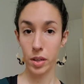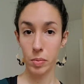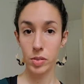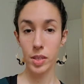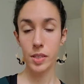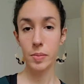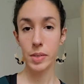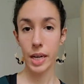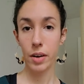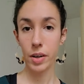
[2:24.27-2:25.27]
immune system
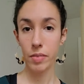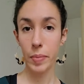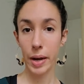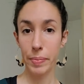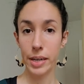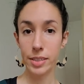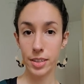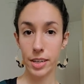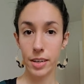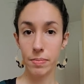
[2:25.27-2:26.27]
to get rid of bad
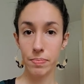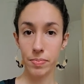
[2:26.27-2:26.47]
bacteria.